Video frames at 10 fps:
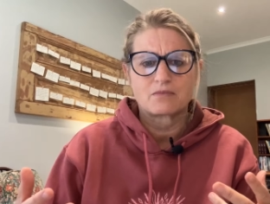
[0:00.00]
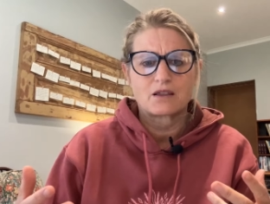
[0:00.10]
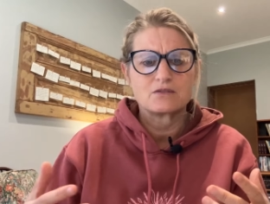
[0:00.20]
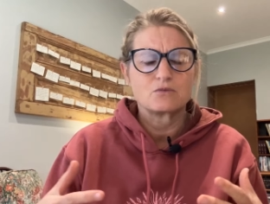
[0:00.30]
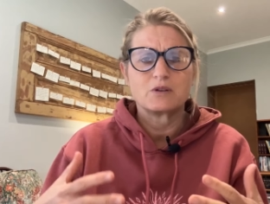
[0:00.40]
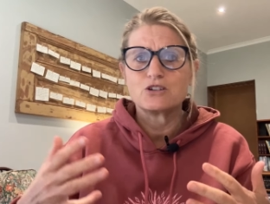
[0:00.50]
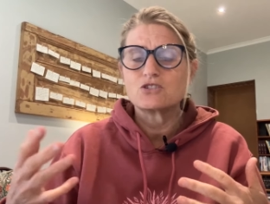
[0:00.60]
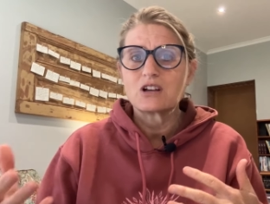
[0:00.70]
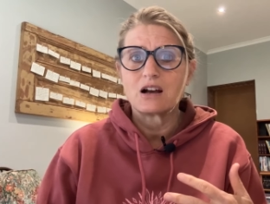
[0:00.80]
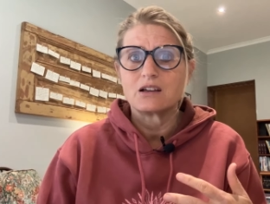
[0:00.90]
Is it when you're
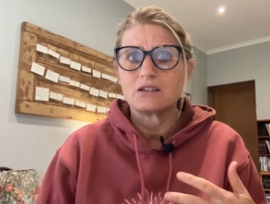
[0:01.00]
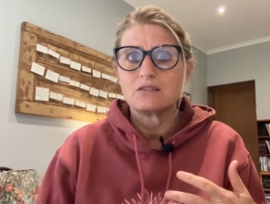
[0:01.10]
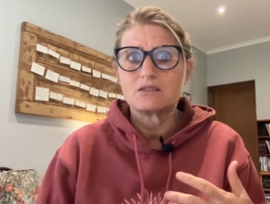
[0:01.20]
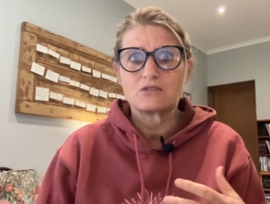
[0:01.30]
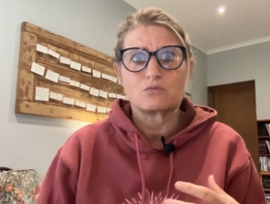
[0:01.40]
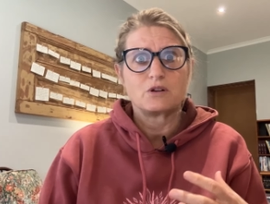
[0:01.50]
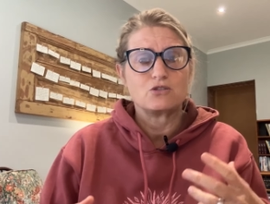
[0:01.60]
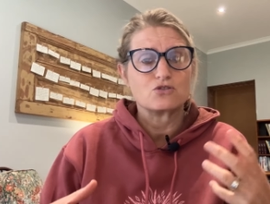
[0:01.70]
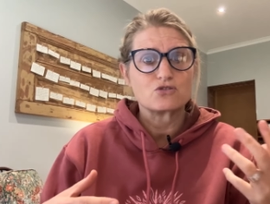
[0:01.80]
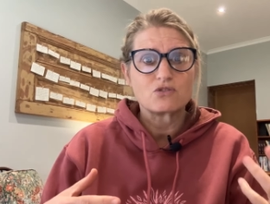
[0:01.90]
tired? Is it when
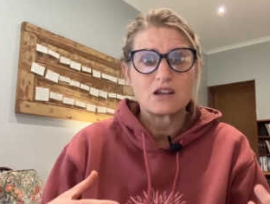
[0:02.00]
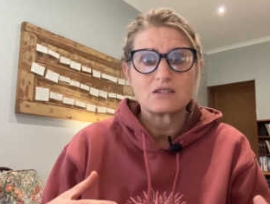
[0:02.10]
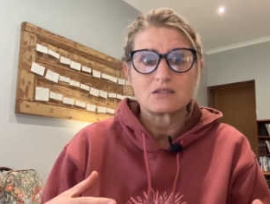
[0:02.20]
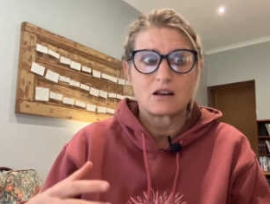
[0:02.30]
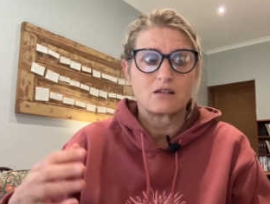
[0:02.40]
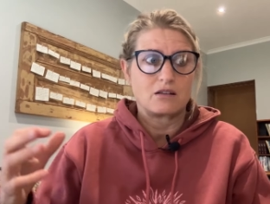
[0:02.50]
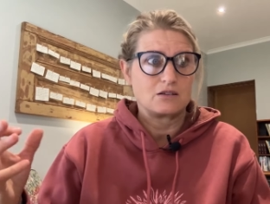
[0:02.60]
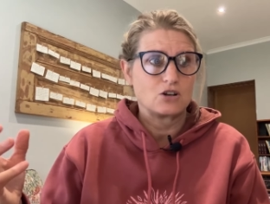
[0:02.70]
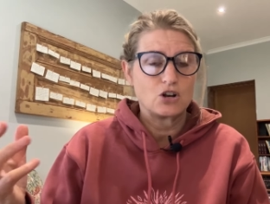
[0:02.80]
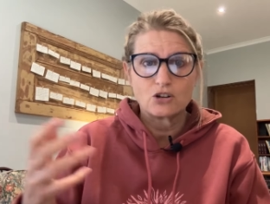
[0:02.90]
you're stressed and there's
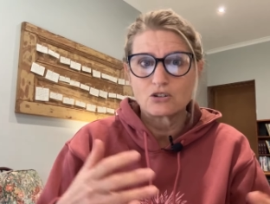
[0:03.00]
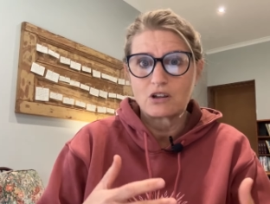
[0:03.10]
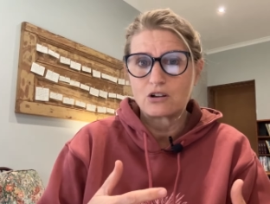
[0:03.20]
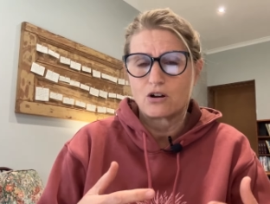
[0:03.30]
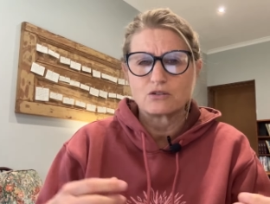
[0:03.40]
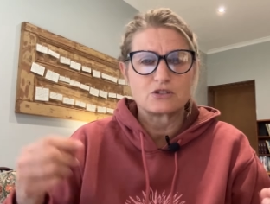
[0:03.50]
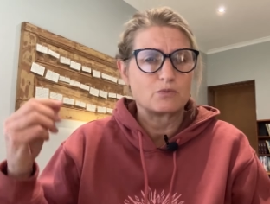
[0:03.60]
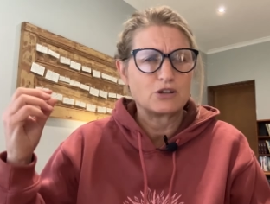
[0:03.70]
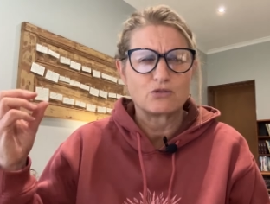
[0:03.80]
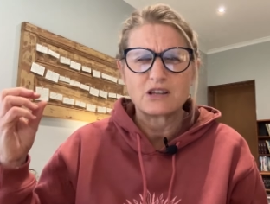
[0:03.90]
a lot going on? Is it
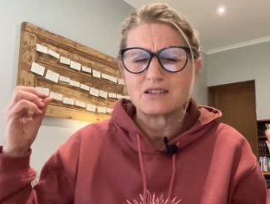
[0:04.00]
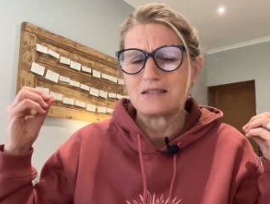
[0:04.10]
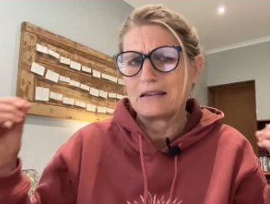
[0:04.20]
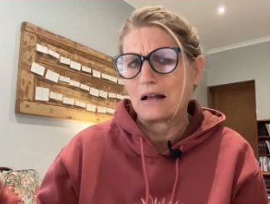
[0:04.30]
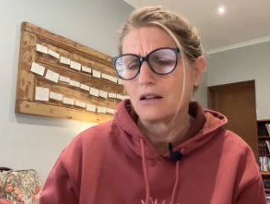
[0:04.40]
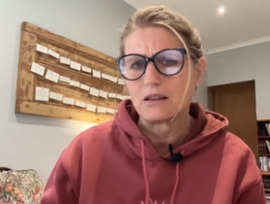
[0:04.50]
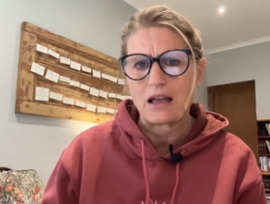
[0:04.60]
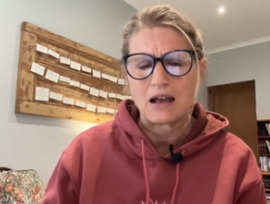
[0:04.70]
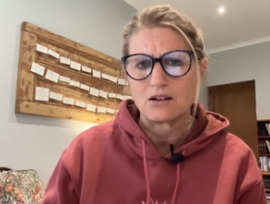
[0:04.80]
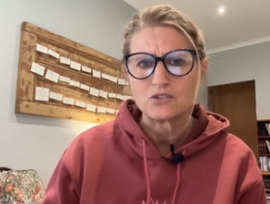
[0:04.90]
when your kids yell in the
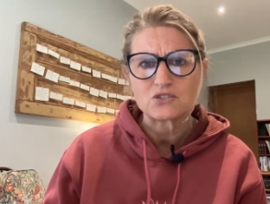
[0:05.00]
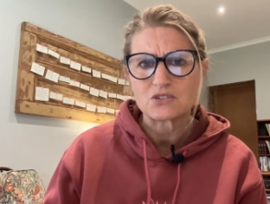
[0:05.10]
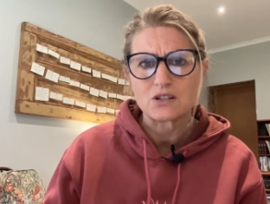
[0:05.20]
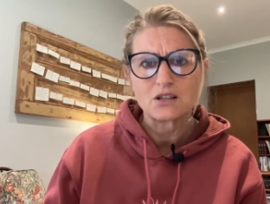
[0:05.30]
house?